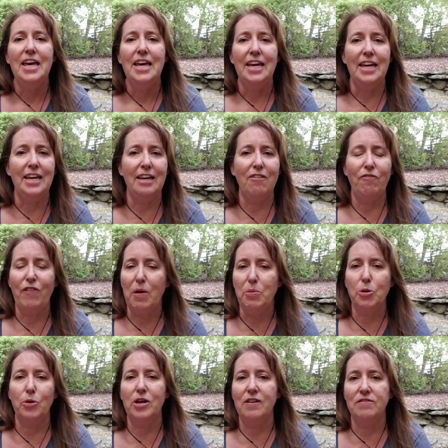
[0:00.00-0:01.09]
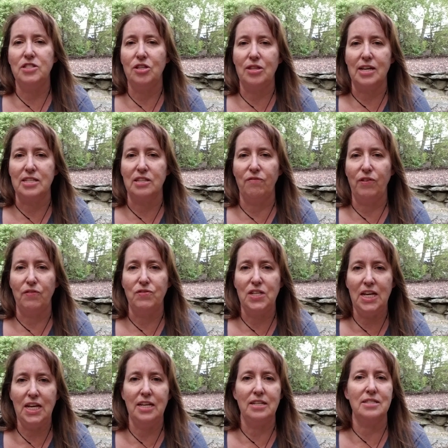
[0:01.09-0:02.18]
in February of
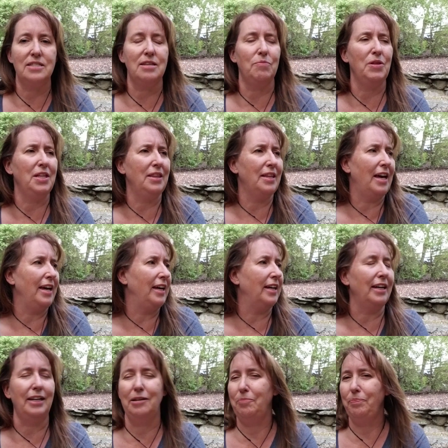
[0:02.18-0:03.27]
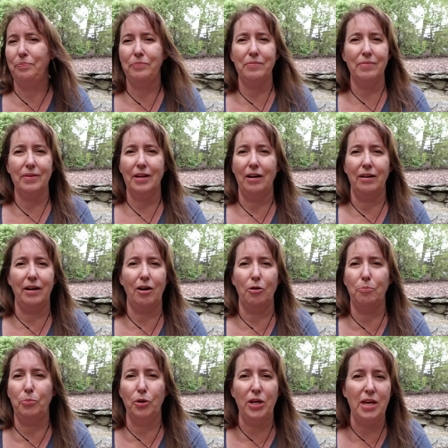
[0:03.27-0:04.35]
2015, something like are
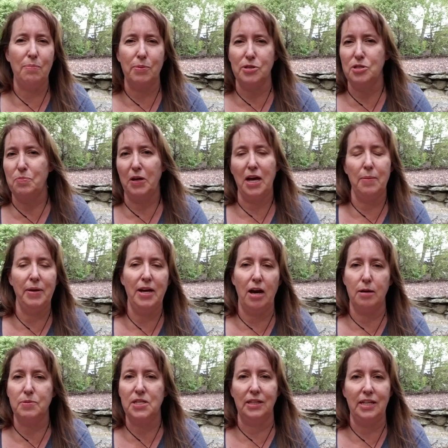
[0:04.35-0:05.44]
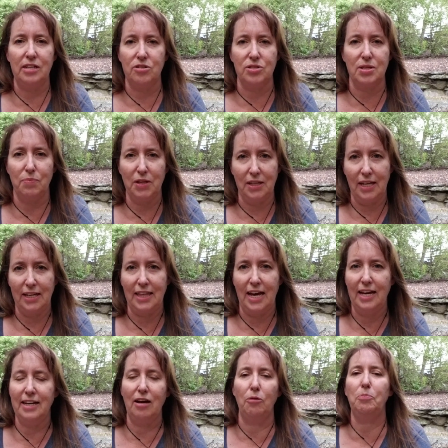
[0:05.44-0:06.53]
bookkeepers becoming obsolete or something like
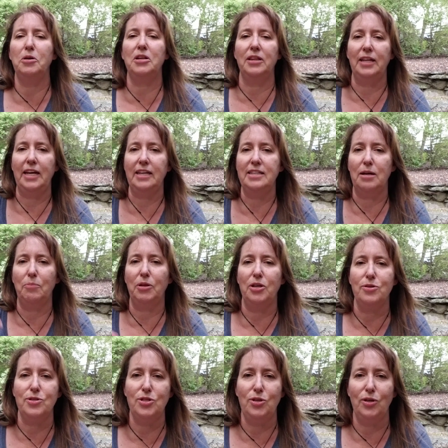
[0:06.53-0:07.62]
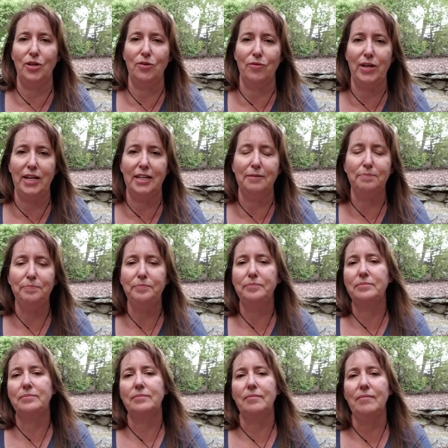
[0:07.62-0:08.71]
that. I'll put a link down below so you can read it.
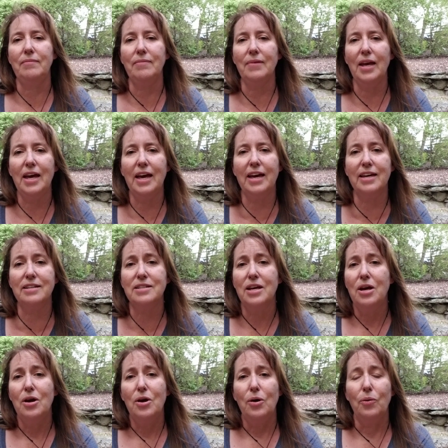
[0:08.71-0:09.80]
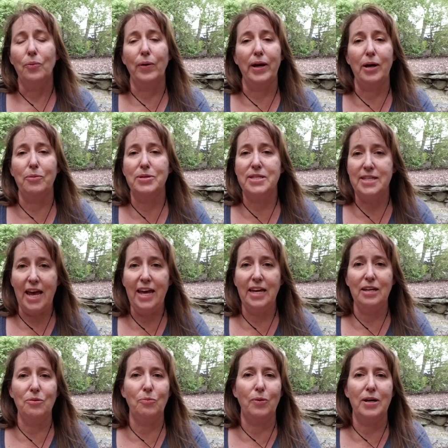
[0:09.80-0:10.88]
And what I was
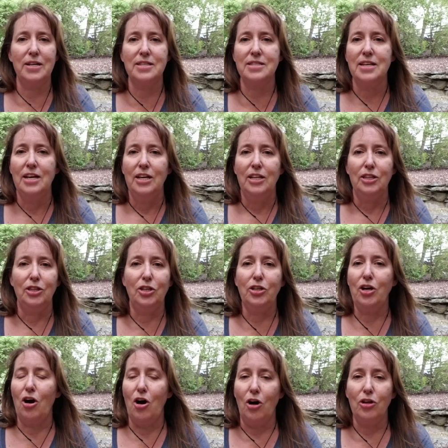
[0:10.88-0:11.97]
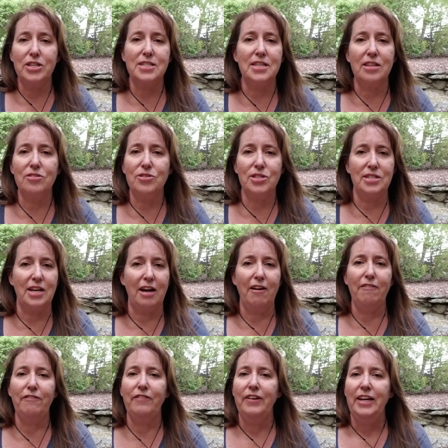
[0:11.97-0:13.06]
saying was, look, all this other
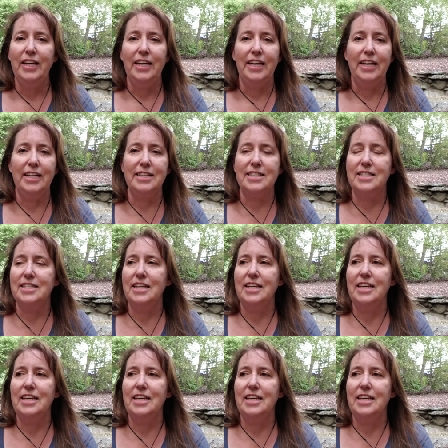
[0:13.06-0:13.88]
stuff, it's